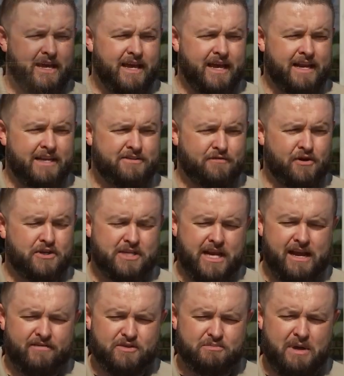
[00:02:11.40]
And his first
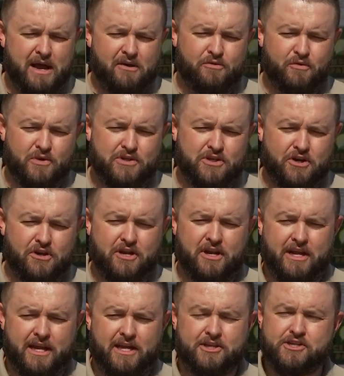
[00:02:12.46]
thing out of his mouth was, "Are you
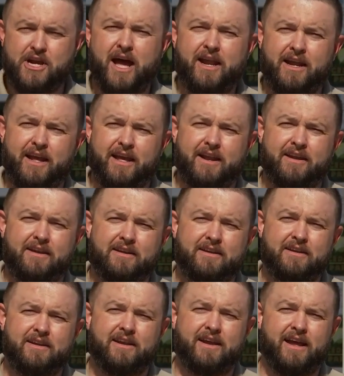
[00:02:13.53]
gonna get shot again?"
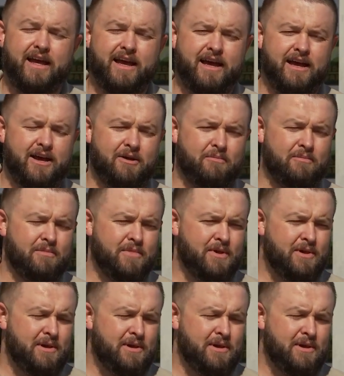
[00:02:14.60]
Um,